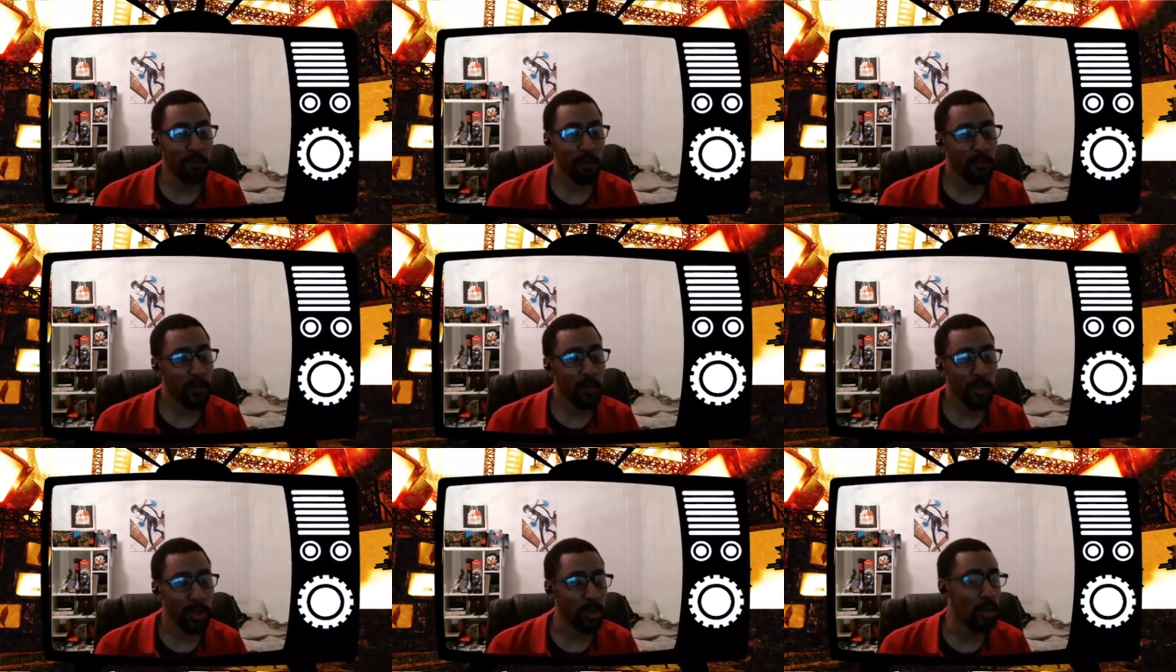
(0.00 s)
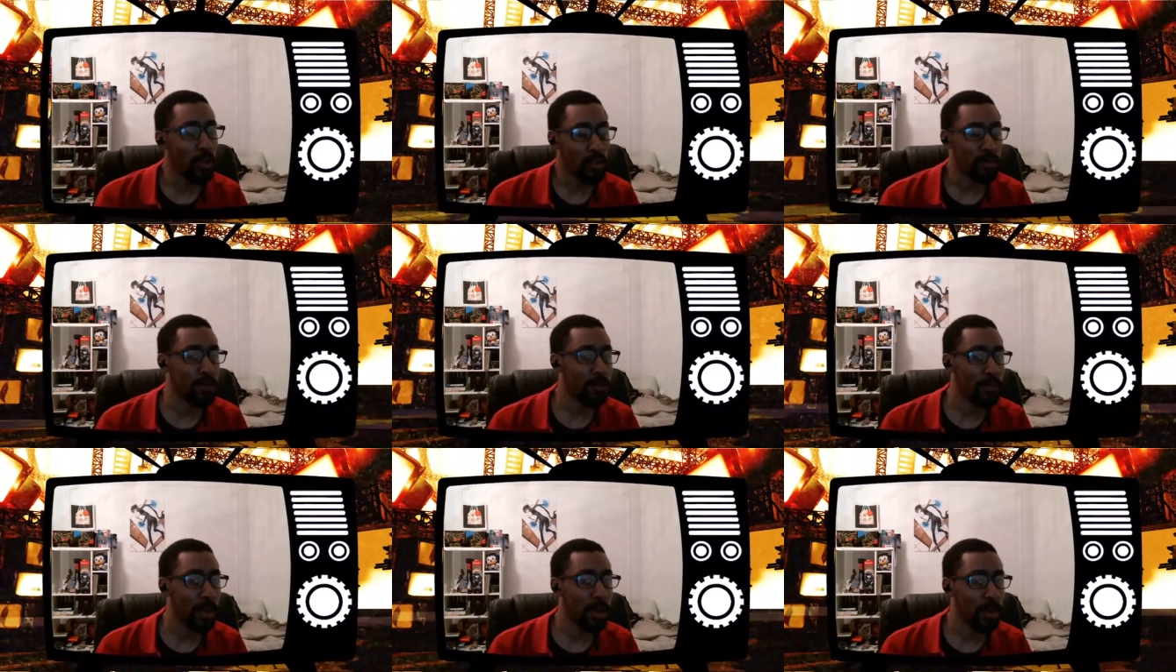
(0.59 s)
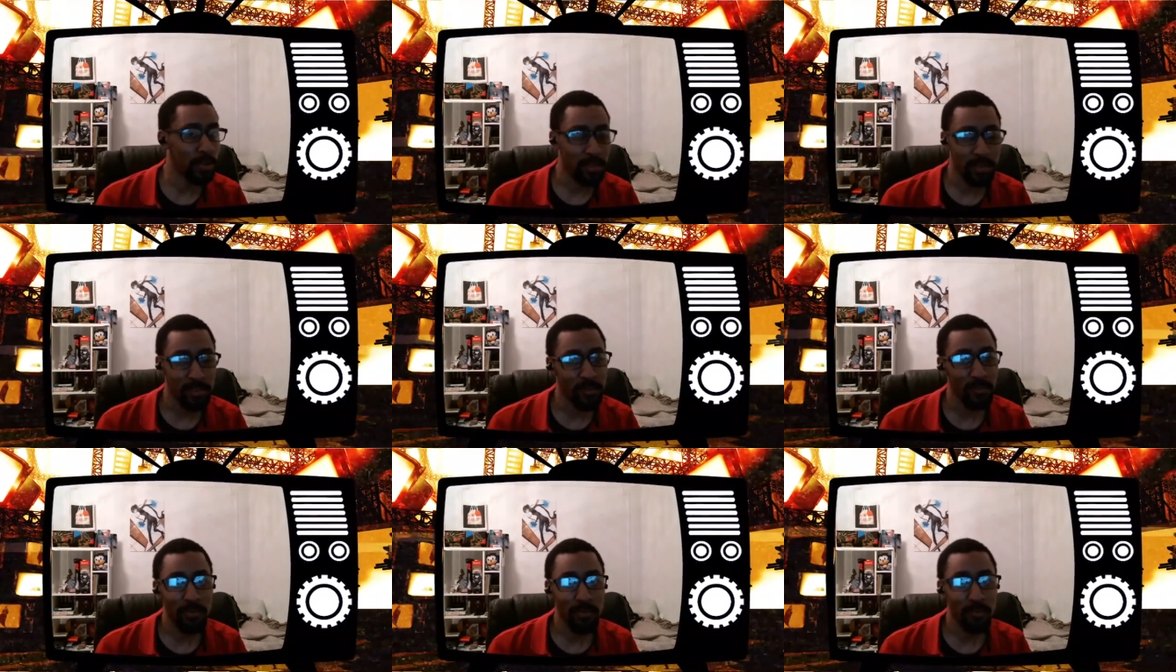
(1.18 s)
reviewing Ultimate
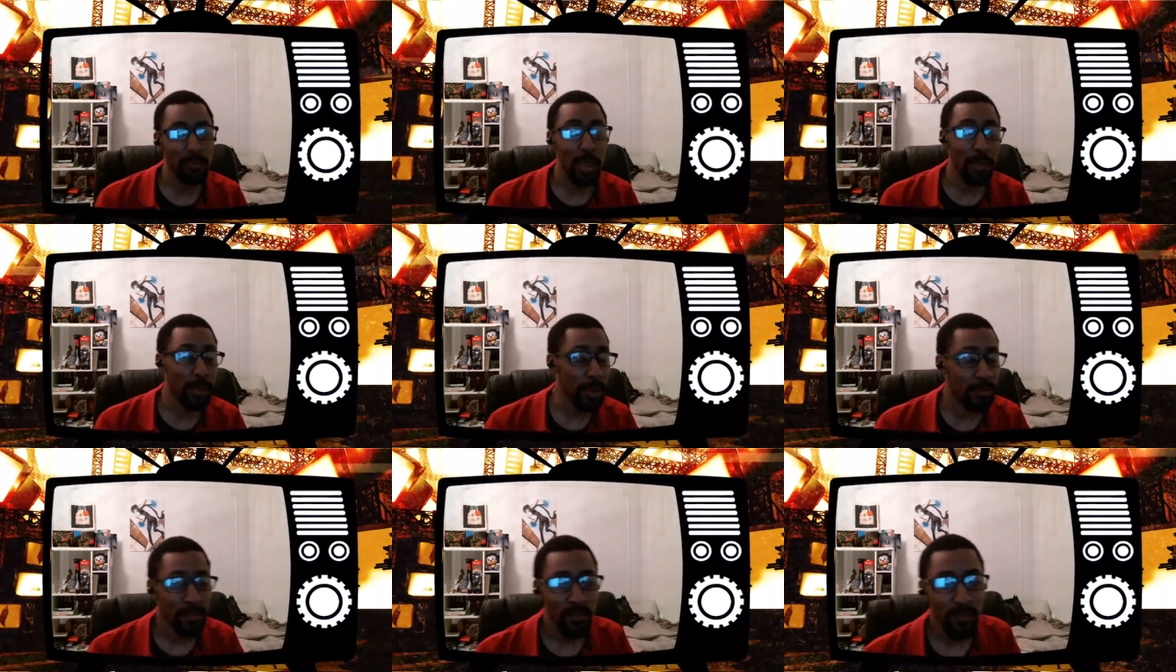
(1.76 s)
VODs. Maybe.